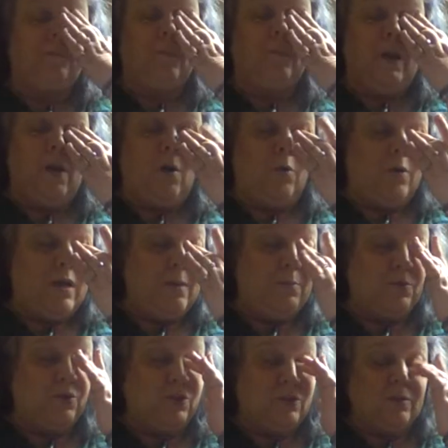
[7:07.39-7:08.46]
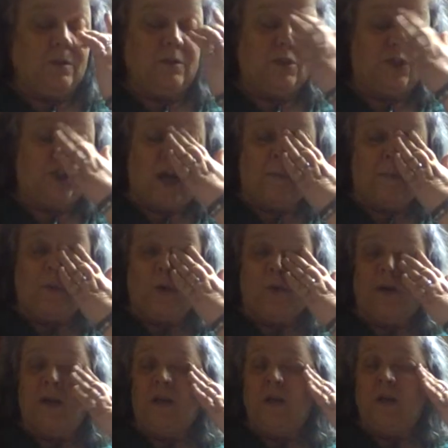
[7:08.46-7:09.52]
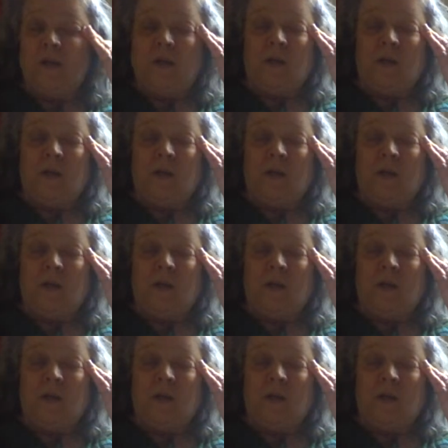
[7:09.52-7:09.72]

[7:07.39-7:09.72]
you know, keep her sh- shop going,